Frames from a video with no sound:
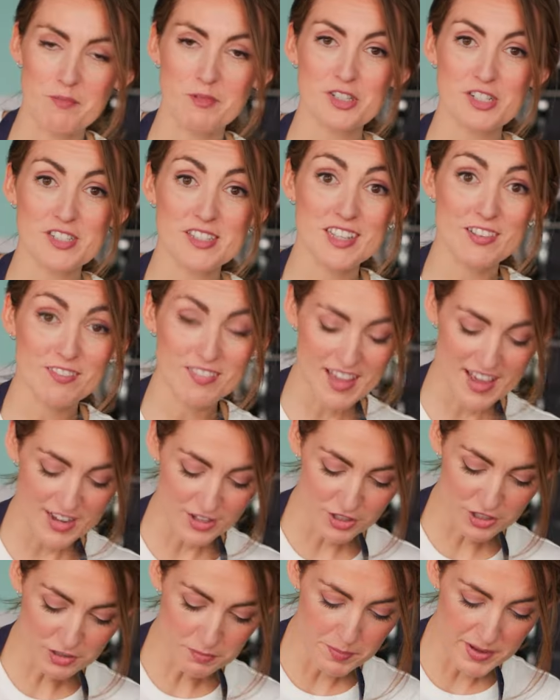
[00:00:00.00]
we'll just give that a
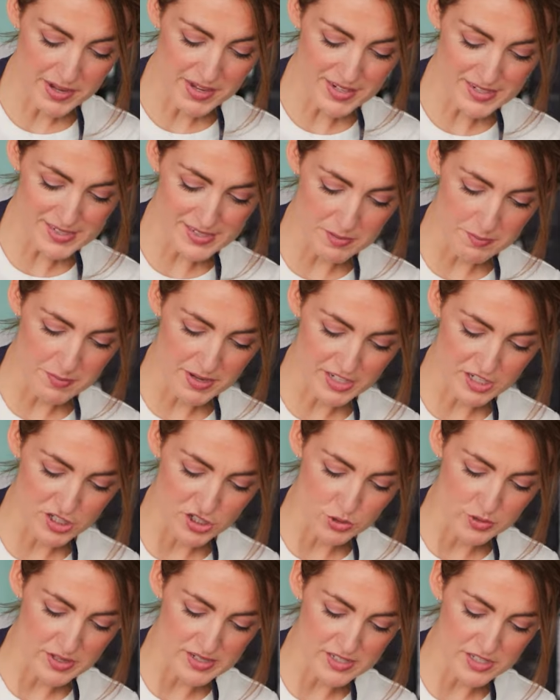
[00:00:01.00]
good mix, making
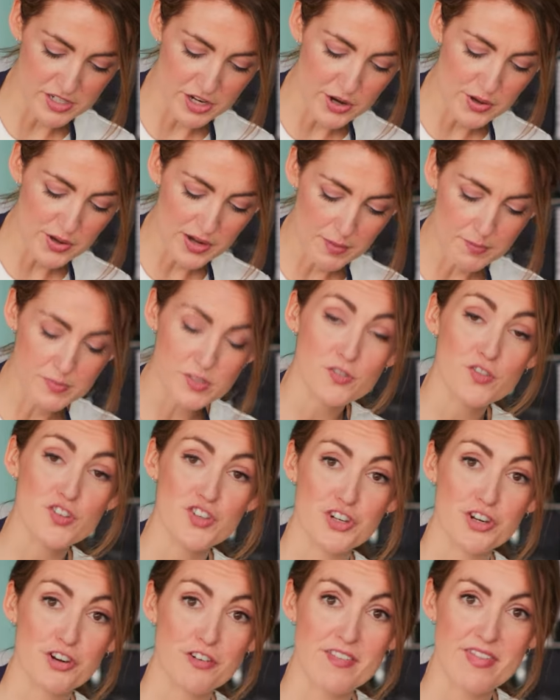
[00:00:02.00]
sure there's no lumps of
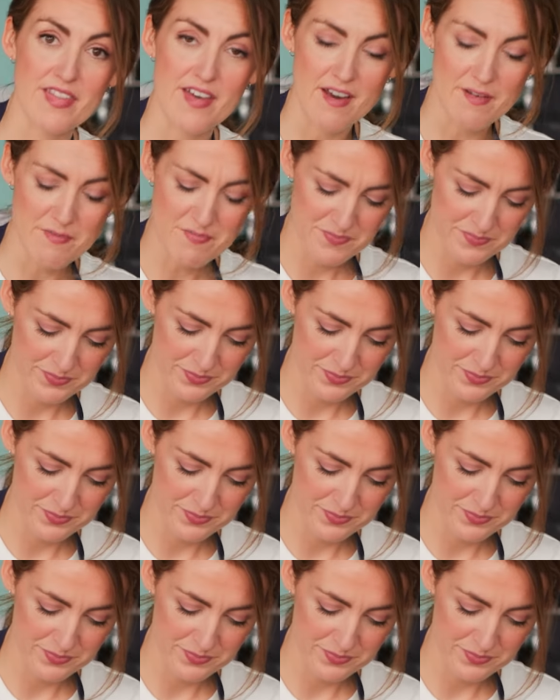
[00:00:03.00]
sugar in there.